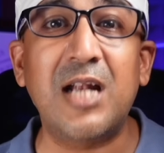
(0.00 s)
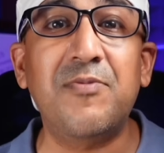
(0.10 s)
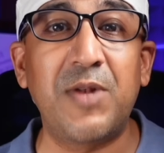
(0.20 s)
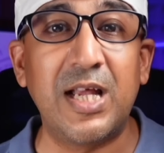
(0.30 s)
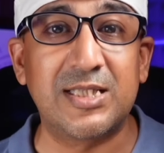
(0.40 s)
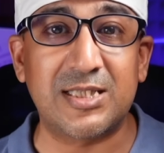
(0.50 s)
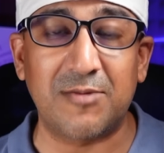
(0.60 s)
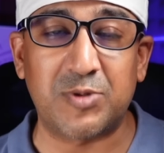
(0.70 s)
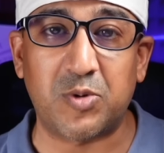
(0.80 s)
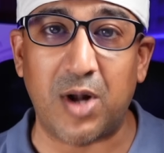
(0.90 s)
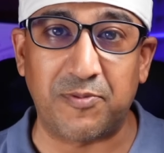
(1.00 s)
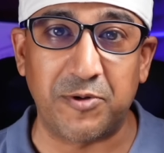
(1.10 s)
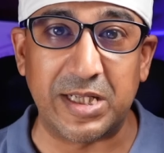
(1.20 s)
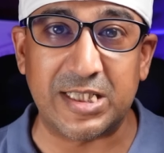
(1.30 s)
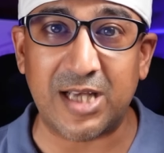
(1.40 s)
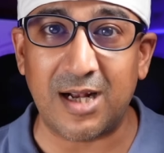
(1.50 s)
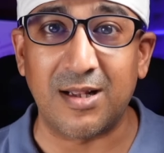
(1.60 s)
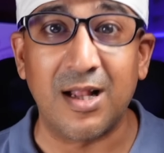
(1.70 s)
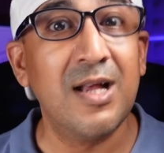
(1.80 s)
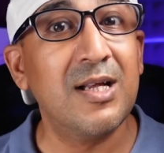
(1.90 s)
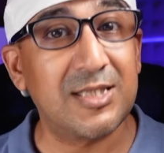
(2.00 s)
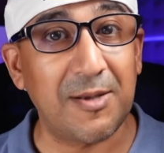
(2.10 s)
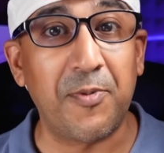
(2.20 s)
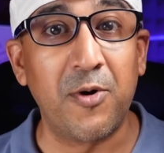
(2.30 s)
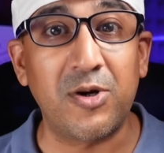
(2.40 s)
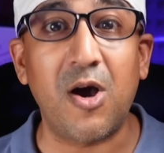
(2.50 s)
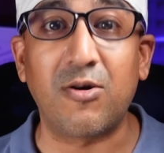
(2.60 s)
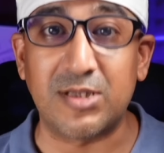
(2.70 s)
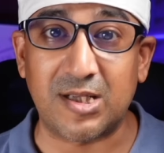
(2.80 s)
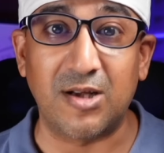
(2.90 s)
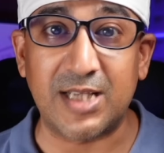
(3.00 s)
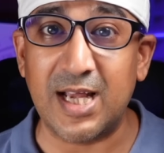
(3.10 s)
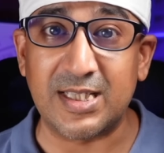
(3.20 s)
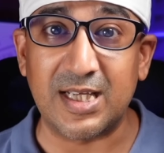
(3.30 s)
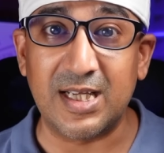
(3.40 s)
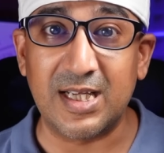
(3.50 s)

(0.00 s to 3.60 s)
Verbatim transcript: and please subscribe to this channel. Support honest content.